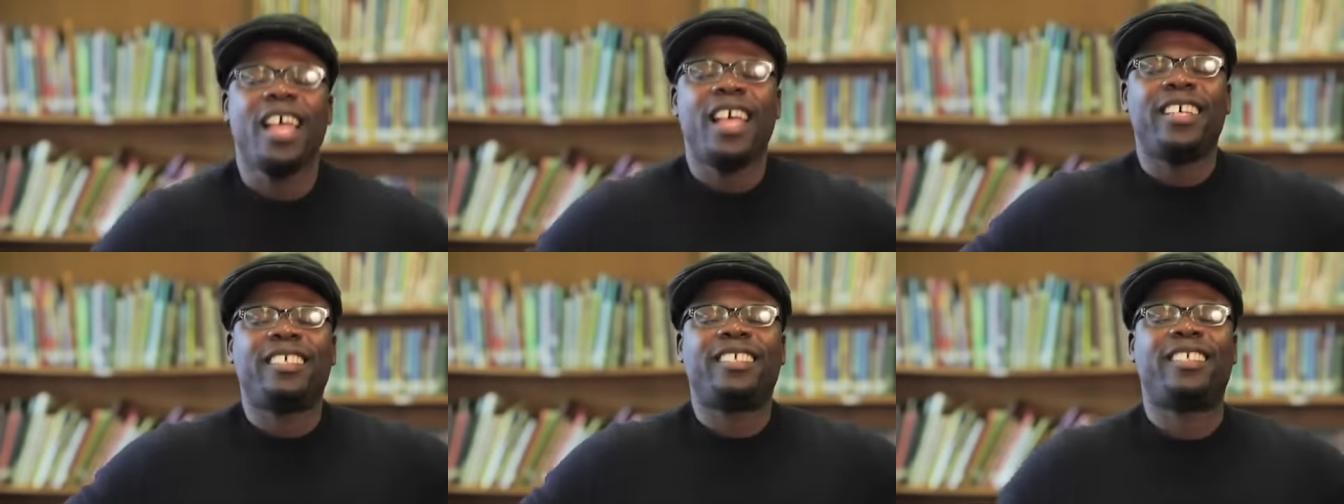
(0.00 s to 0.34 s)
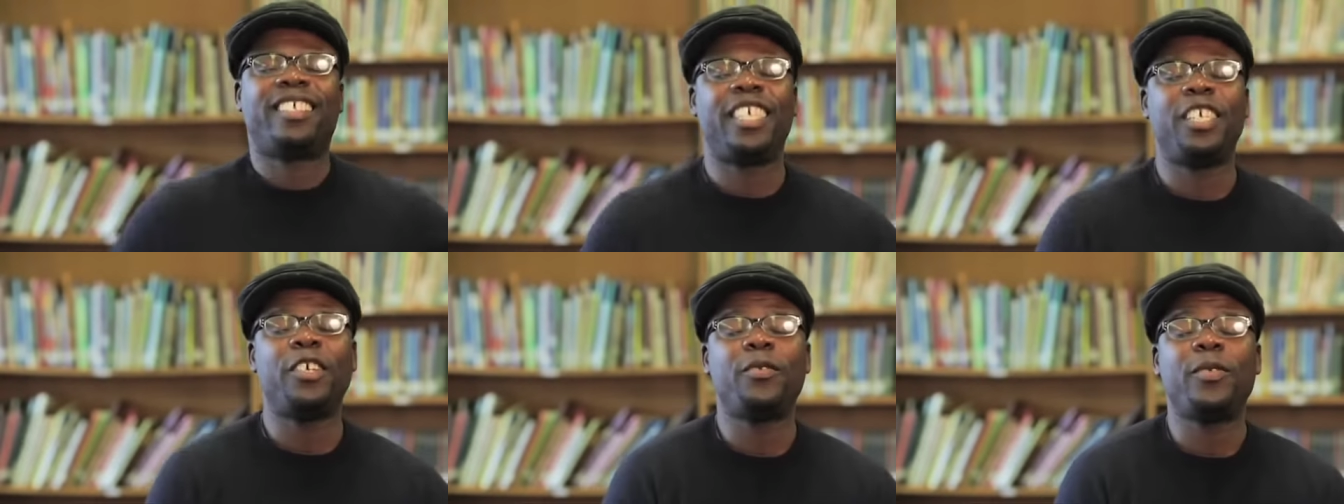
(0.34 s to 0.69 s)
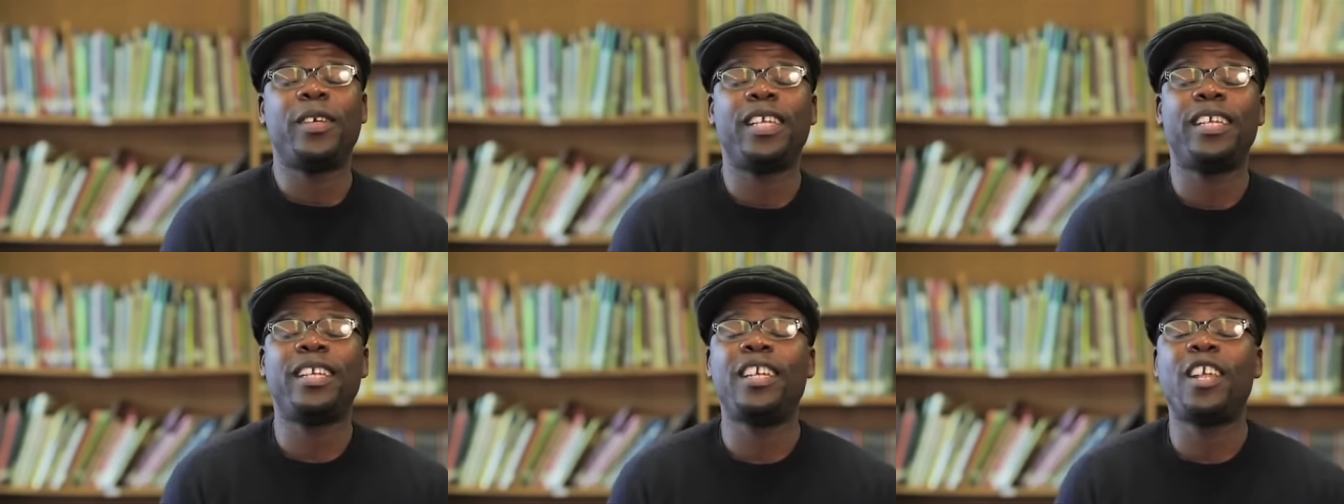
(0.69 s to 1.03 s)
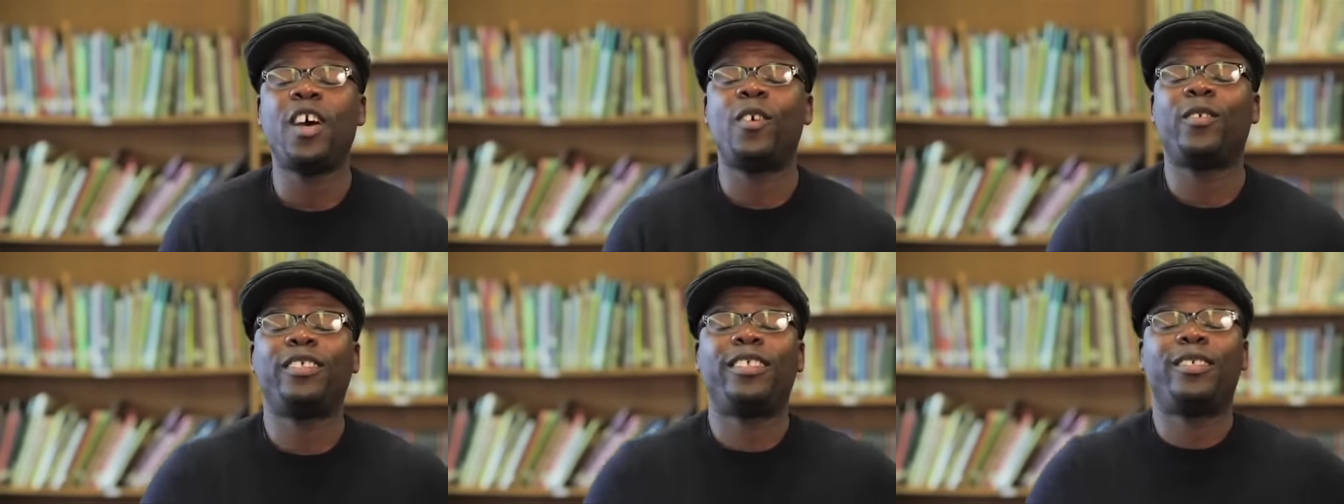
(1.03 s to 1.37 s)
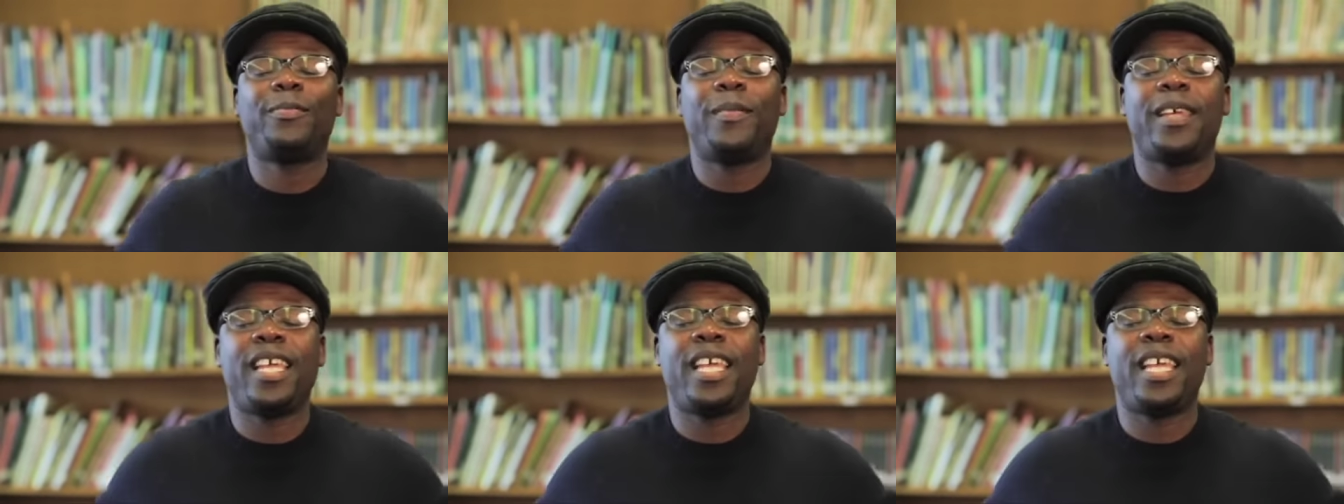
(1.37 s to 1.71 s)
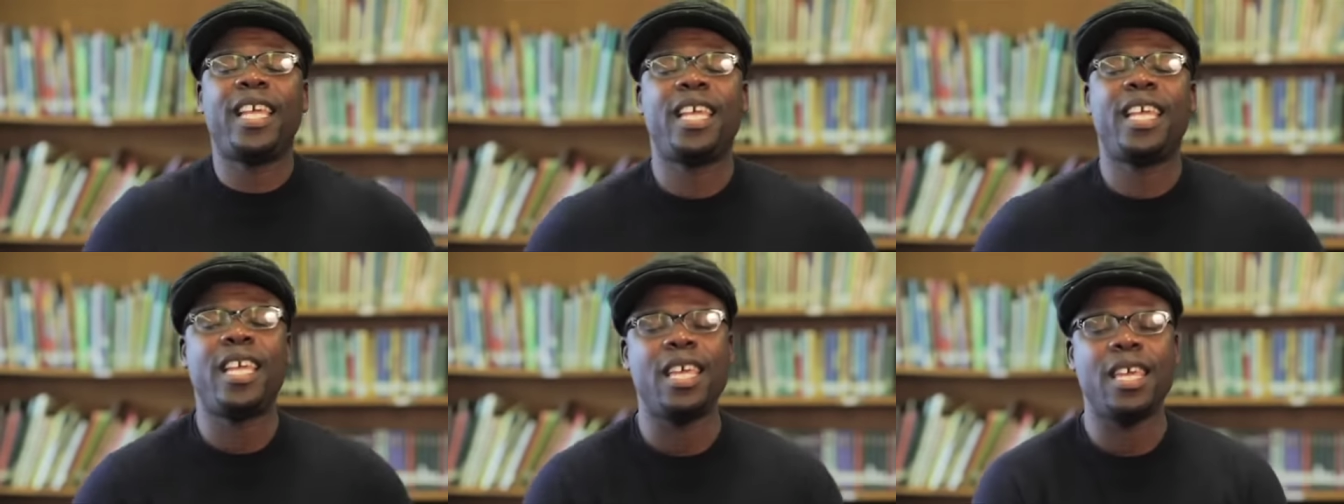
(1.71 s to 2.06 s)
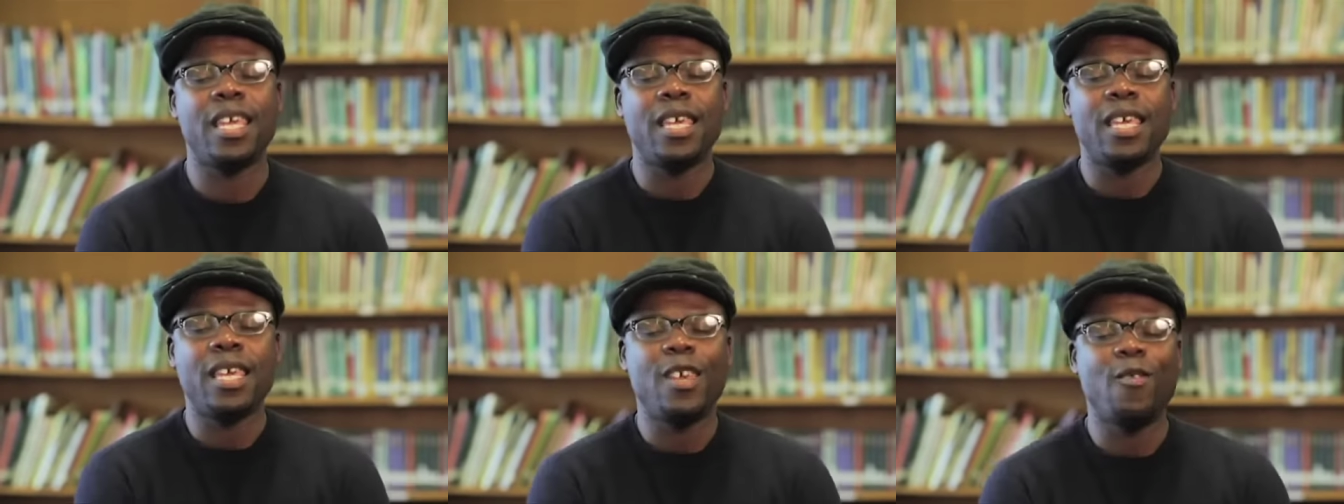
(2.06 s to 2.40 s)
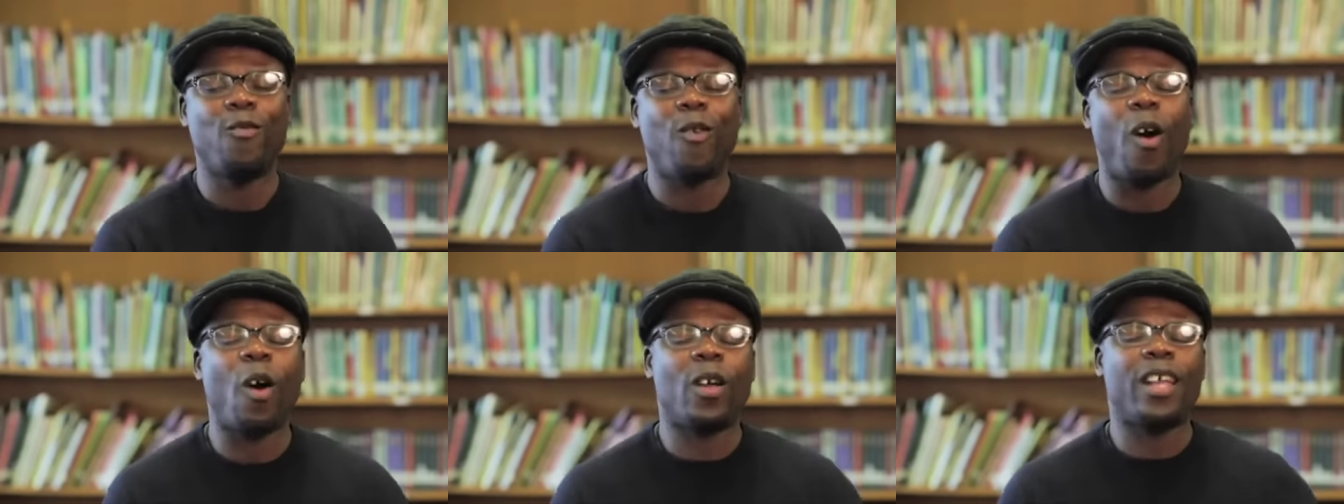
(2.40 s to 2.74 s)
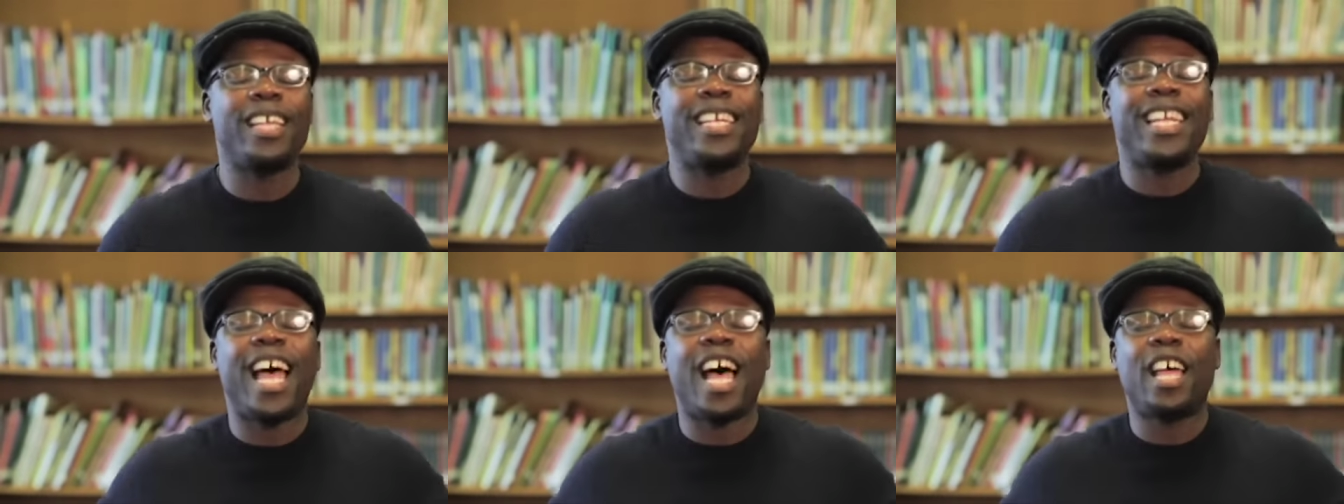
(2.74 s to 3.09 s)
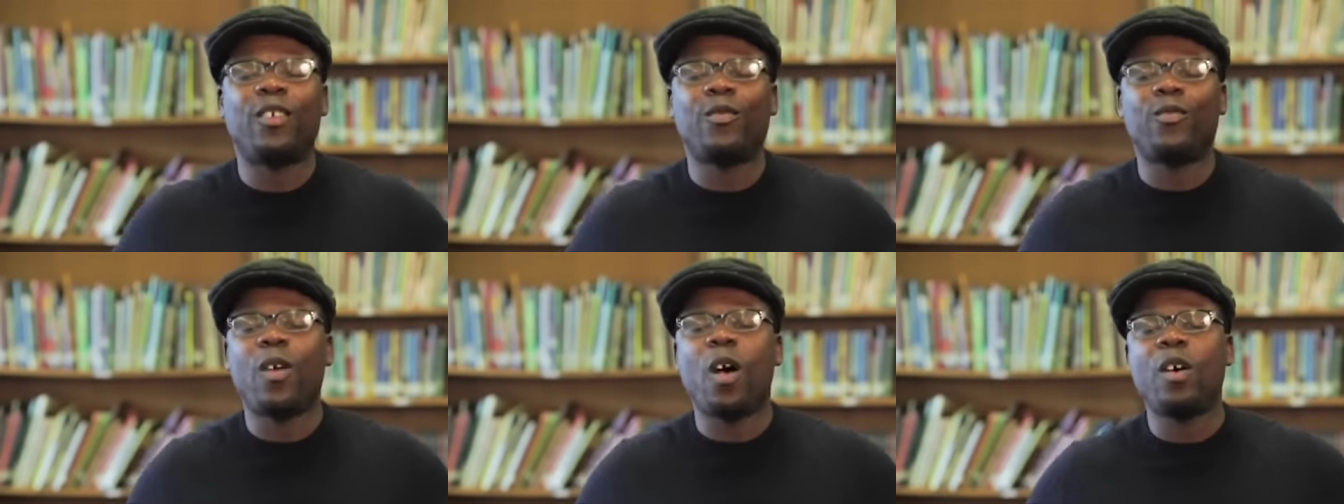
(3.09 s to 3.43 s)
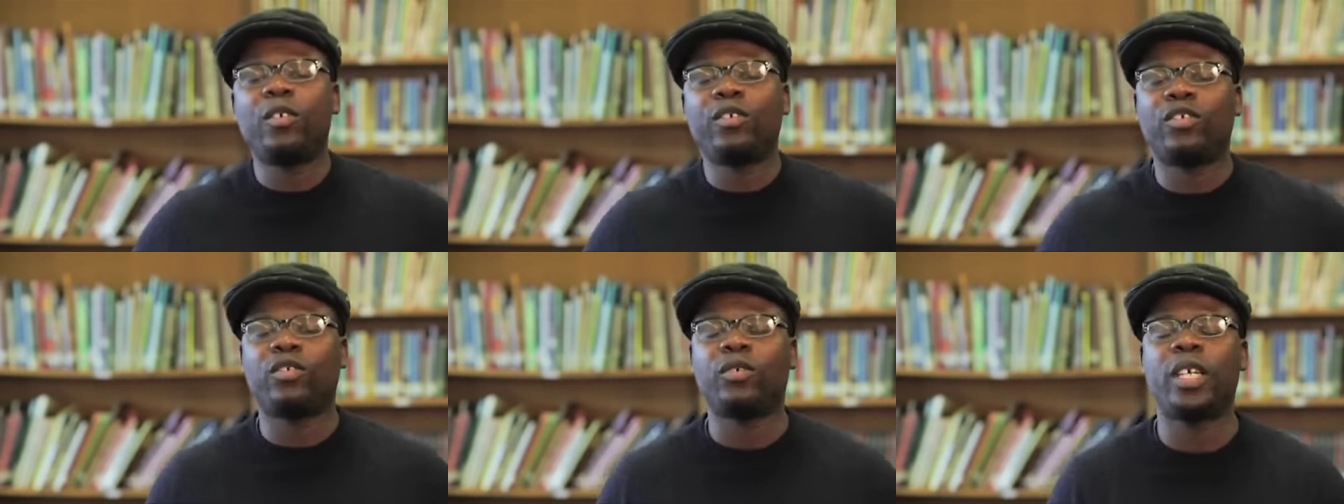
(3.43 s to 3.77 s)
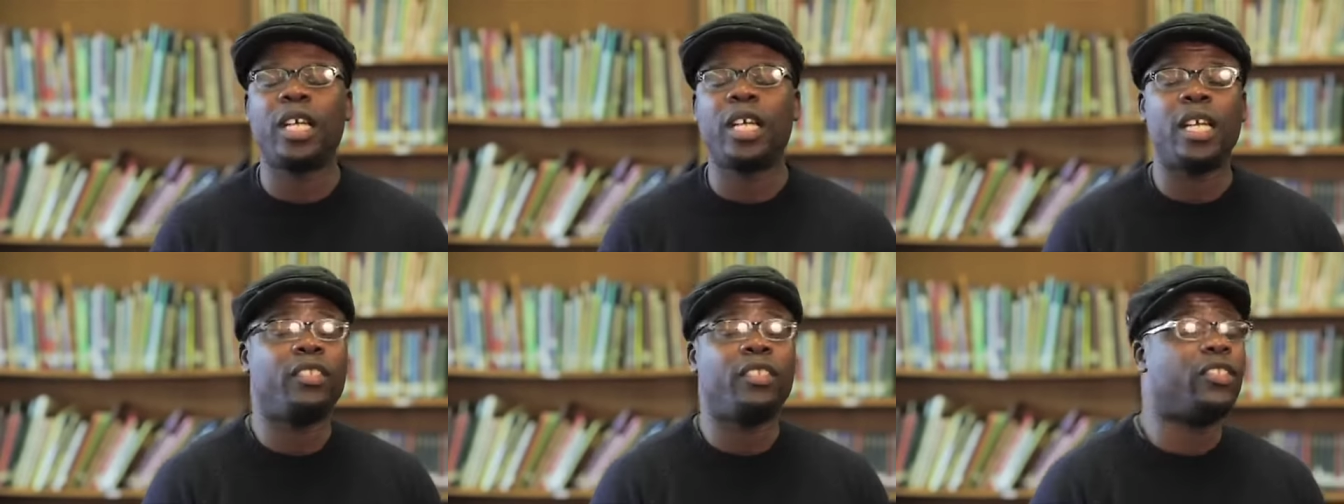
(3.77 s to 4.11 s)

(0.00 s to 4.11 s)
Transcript: Senorita noticed me walking down the wrong street.